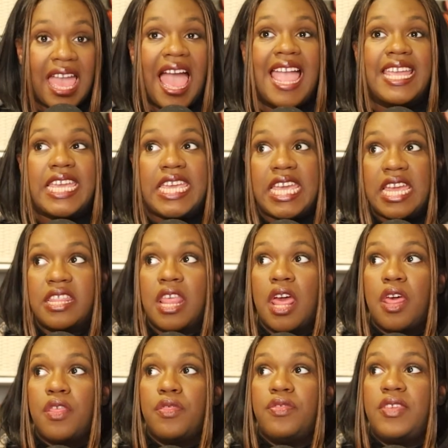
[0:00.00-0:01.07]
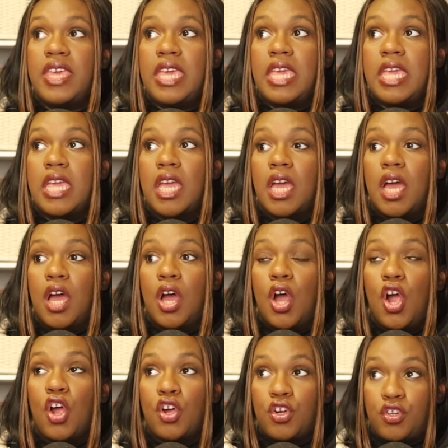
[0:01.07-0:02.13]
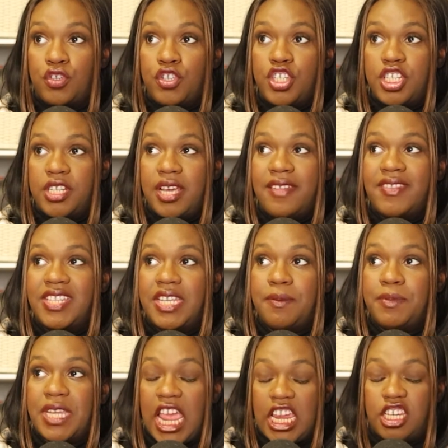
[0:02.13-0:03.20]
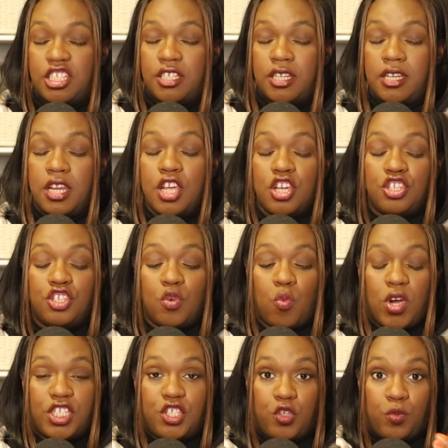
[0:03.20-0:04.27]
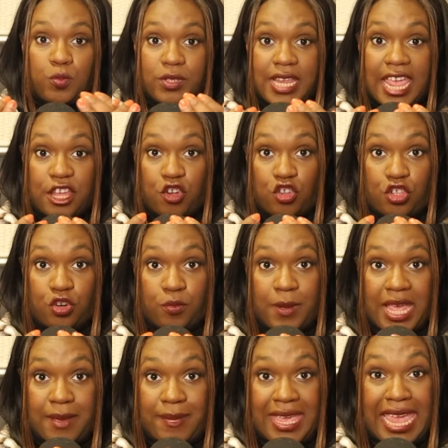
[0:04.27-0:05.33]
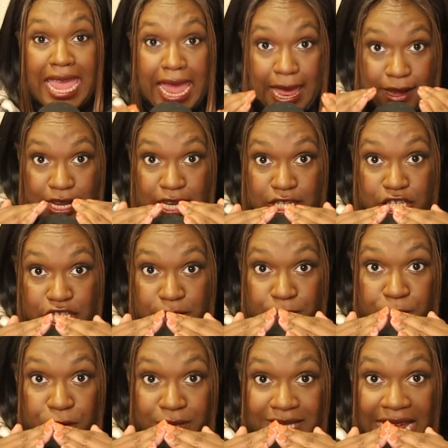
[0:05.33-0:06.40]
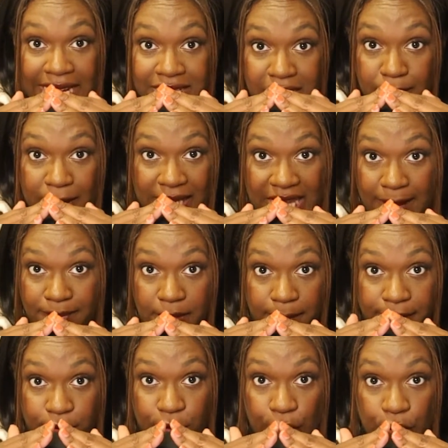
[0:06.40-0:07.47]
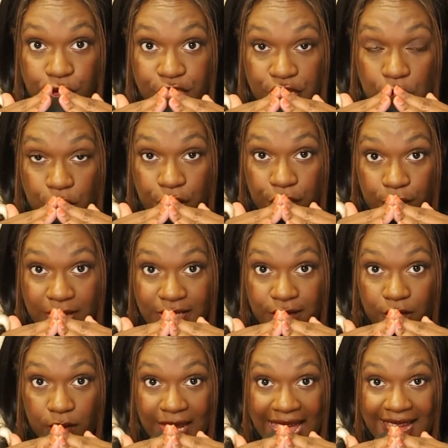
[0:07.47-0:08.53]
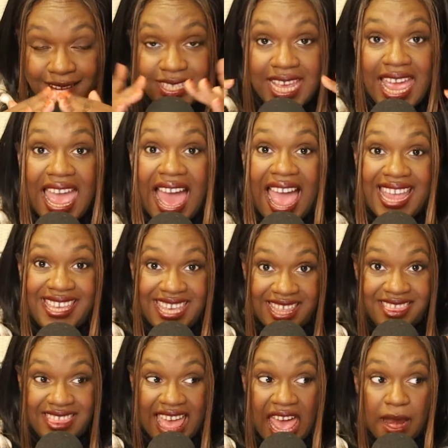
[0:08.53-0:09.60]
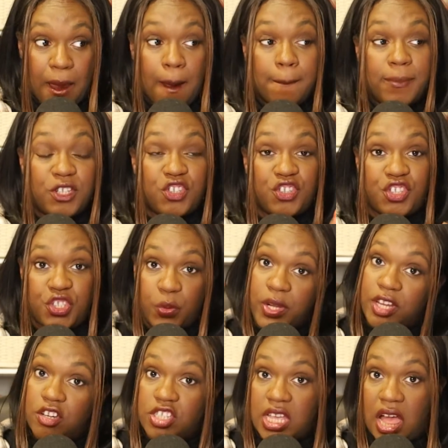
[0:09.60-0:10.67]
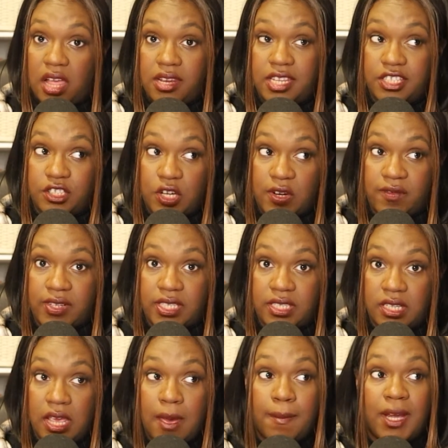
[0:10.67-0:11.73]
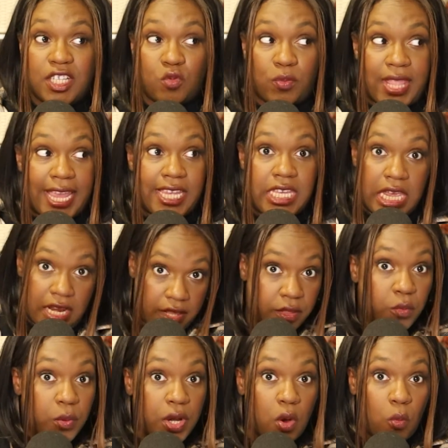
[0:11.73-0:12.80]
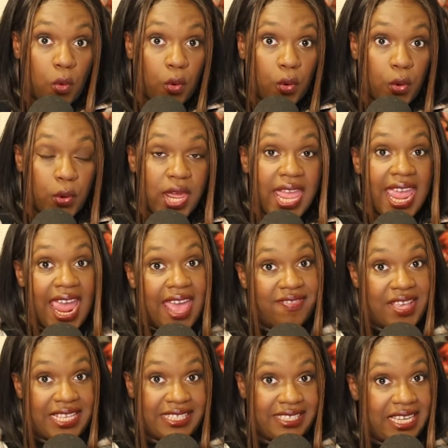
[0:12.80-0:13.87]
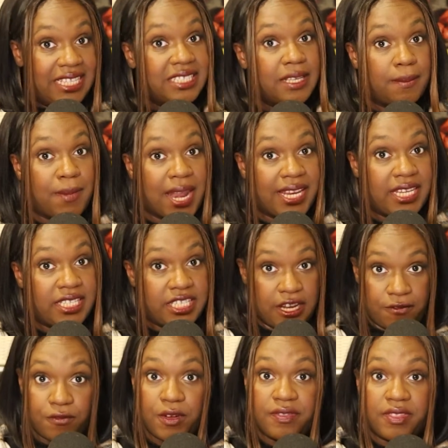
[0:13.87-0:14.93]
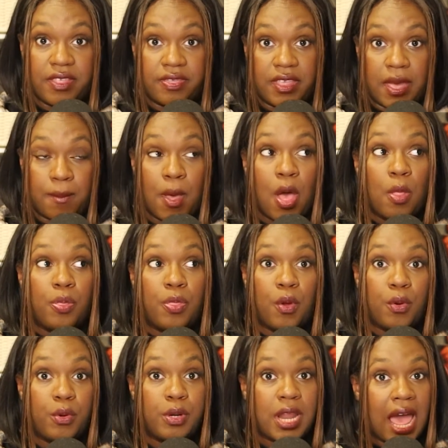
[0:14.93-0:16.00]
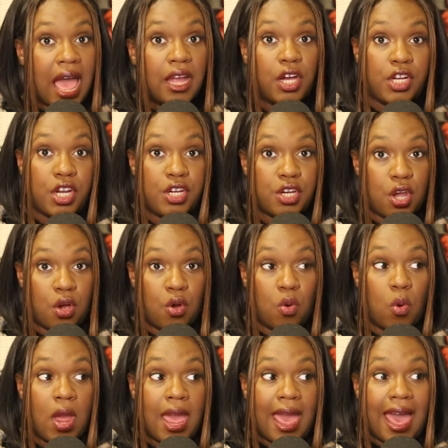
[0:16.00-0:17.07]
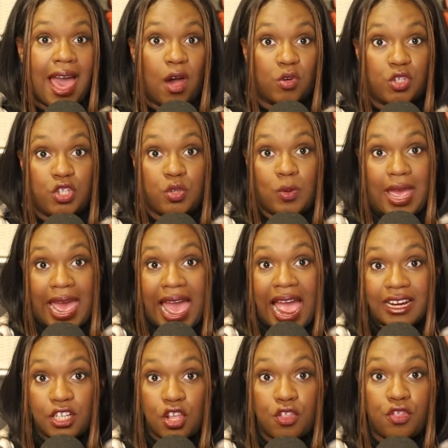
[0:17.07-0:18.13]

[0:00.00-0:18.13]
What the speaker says: I get the urge and the temptation to want to take your little baby and then just protect them and keep them in their little shell for the rest of their lives. I get that, but you're doing your child a disservice because when they get in the real world and they see somebody different than them, they're not going to know how to act.